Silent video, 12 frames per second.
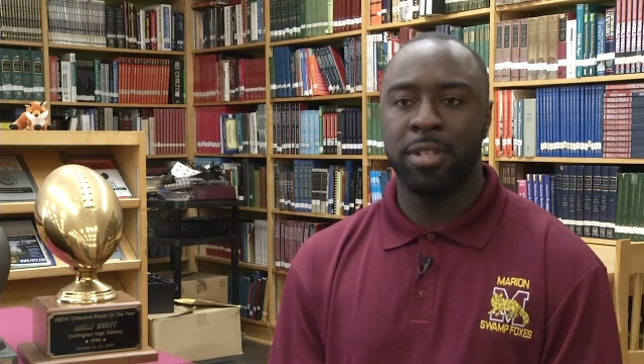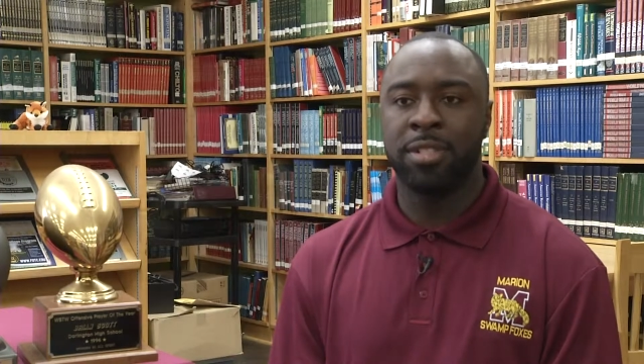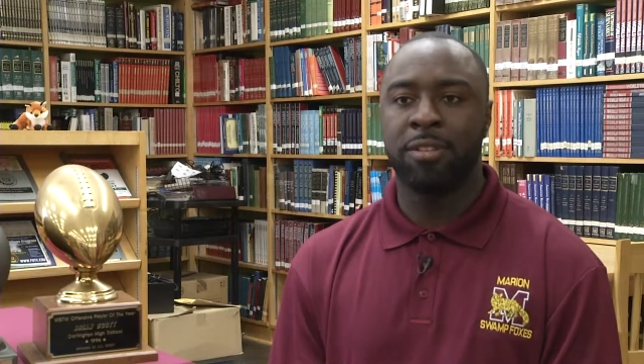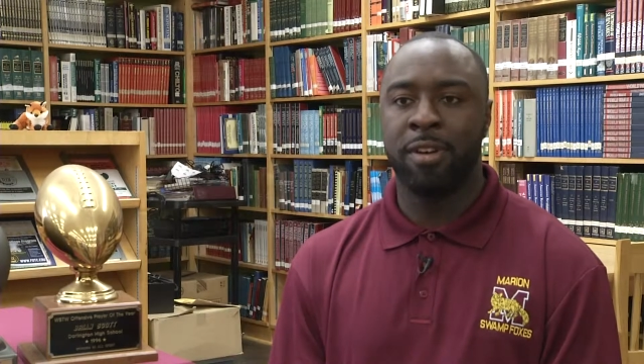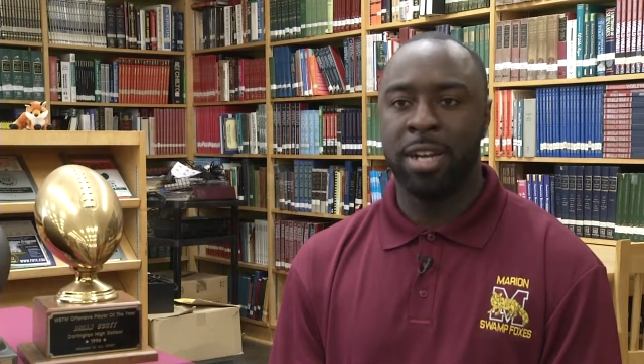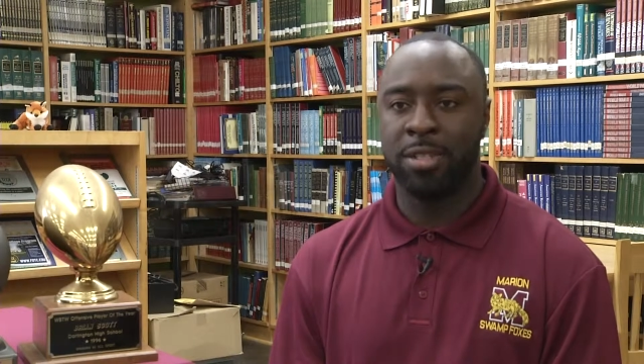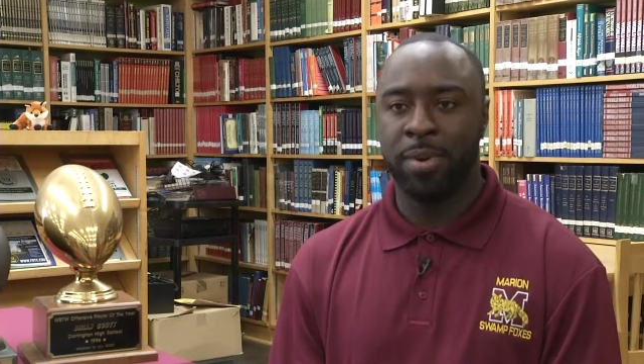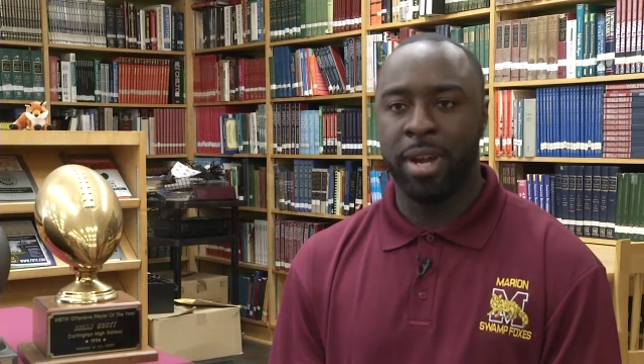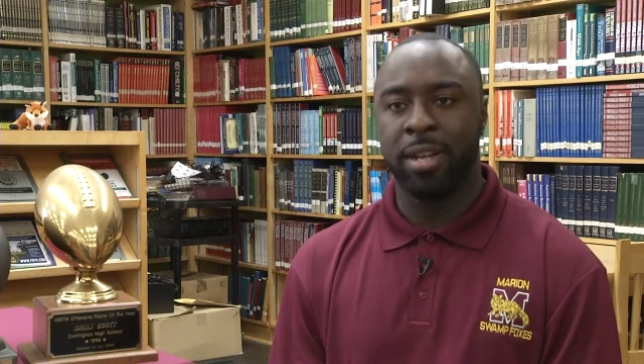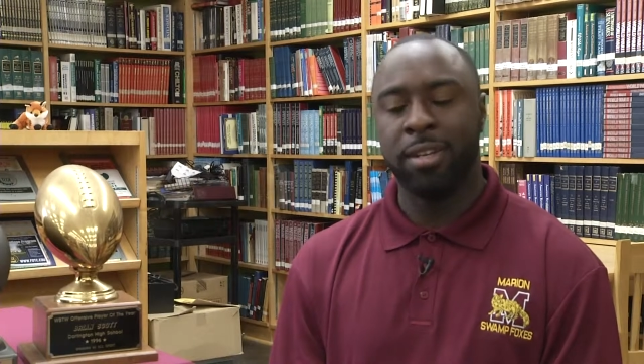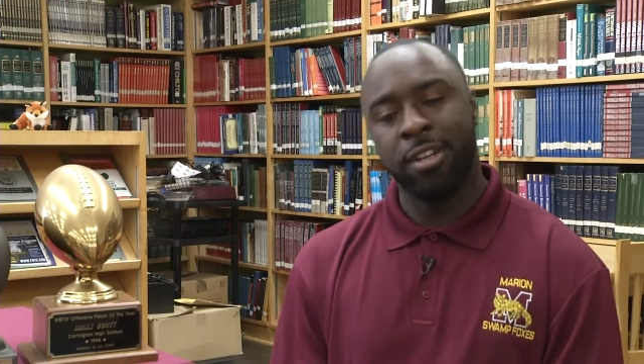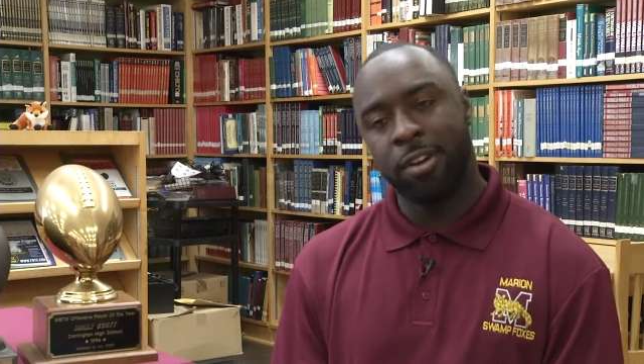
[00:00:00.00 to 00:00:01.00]

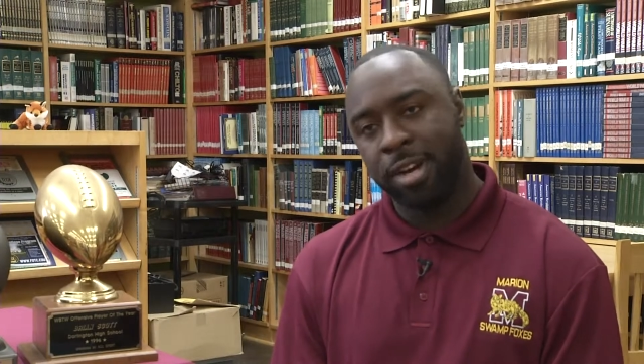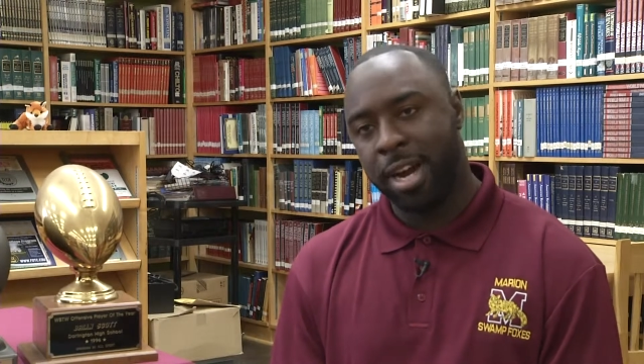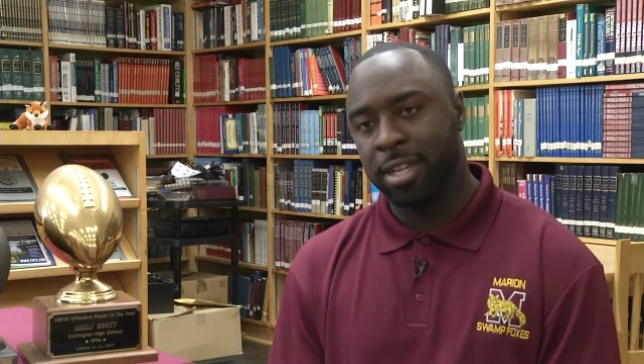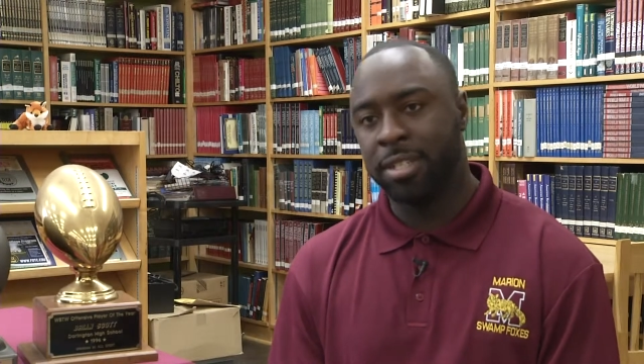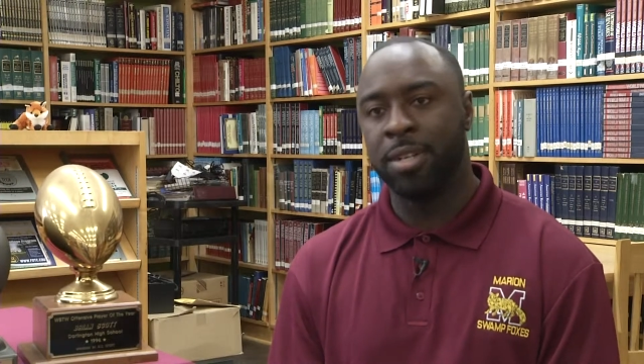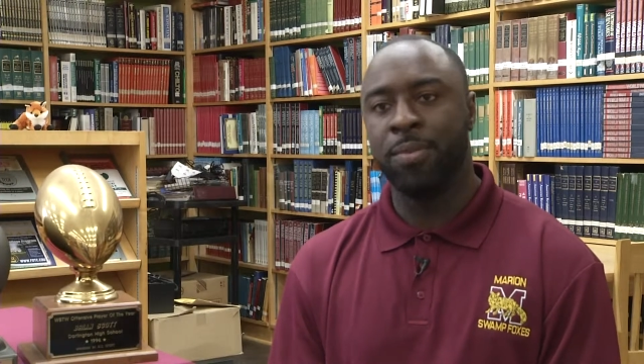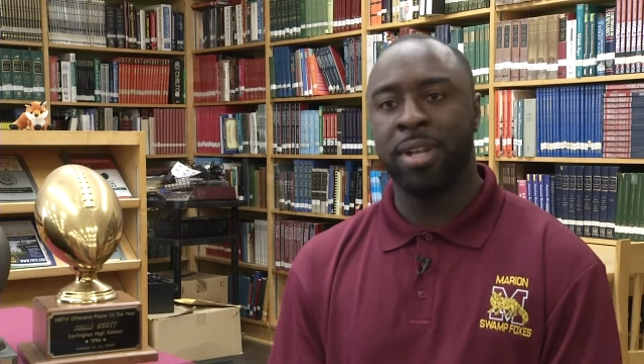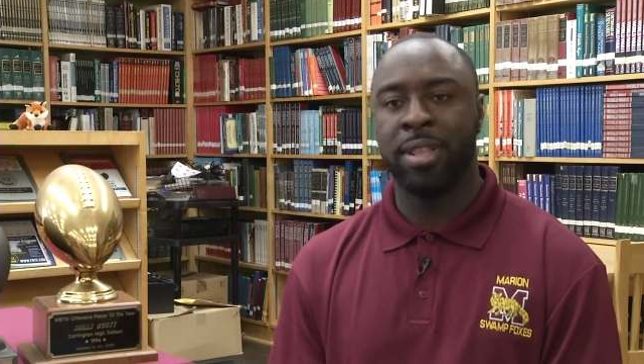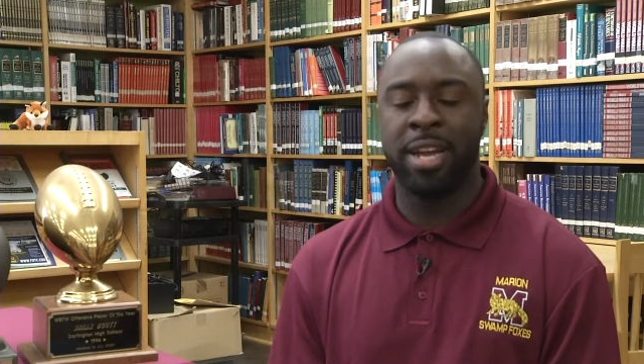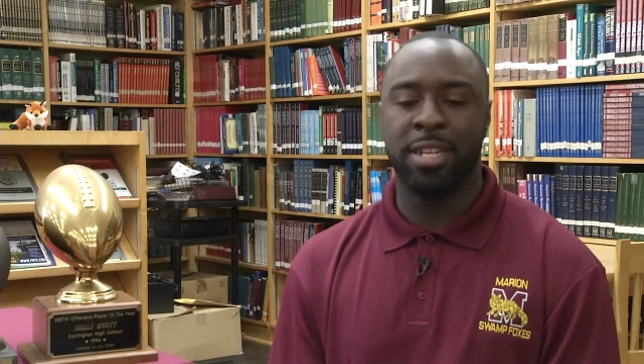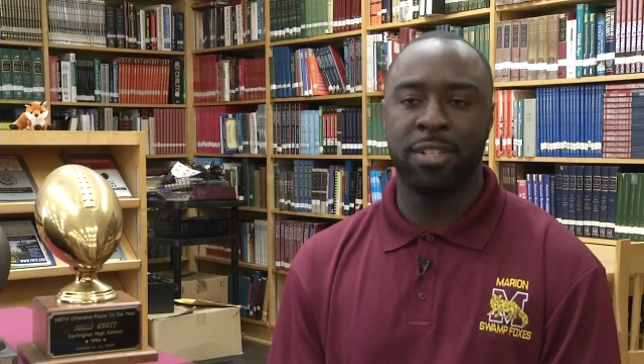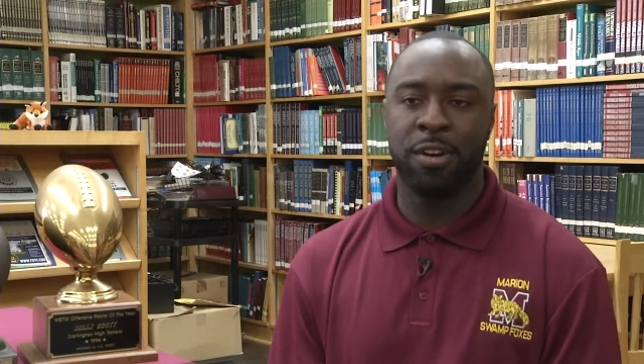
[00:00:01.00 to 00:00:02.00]
graduate, kind of see where
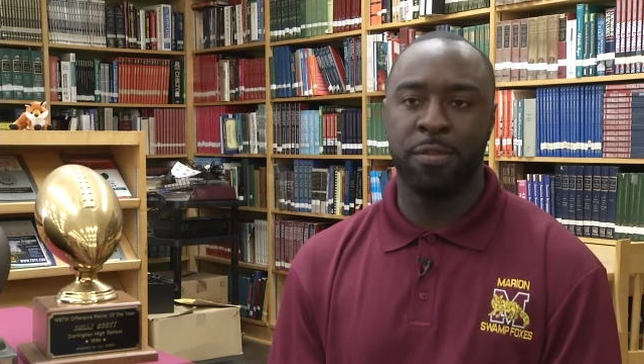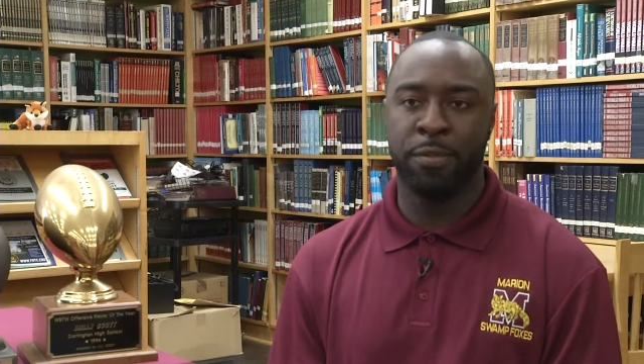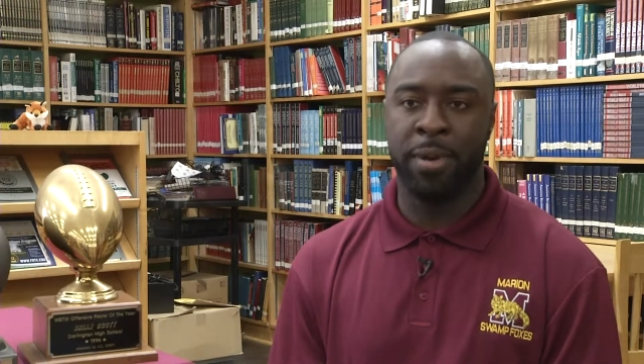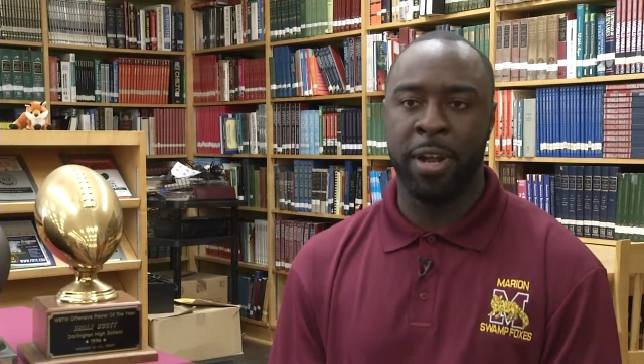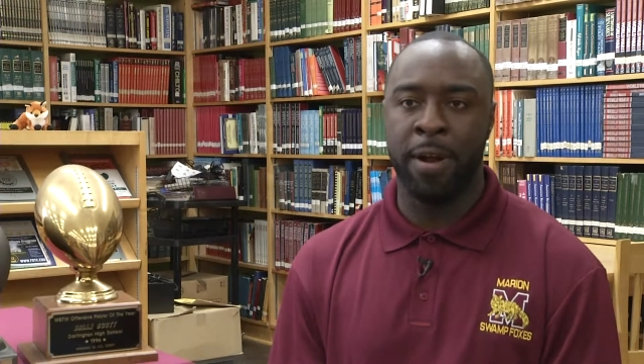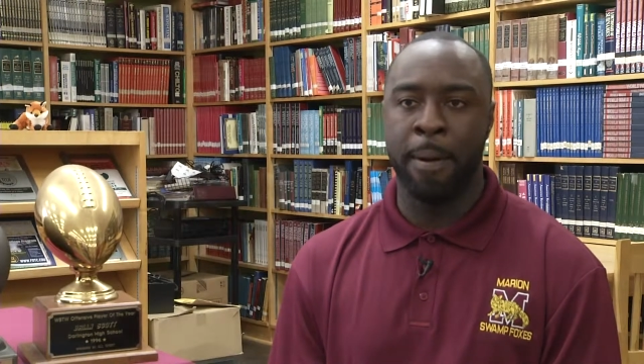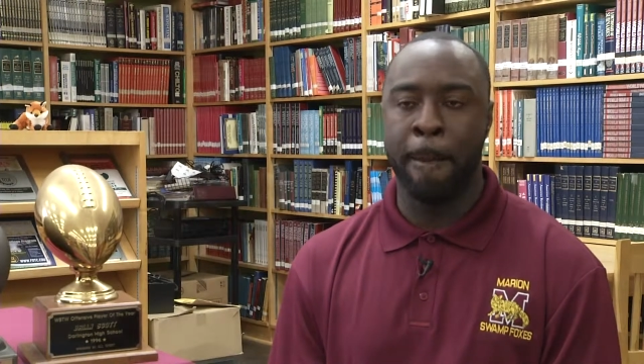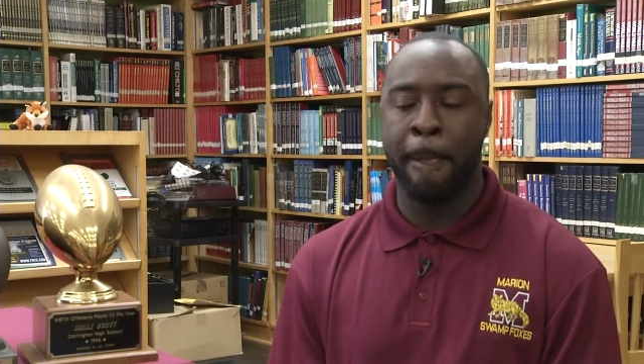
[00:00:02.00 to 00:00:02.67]
things go from there.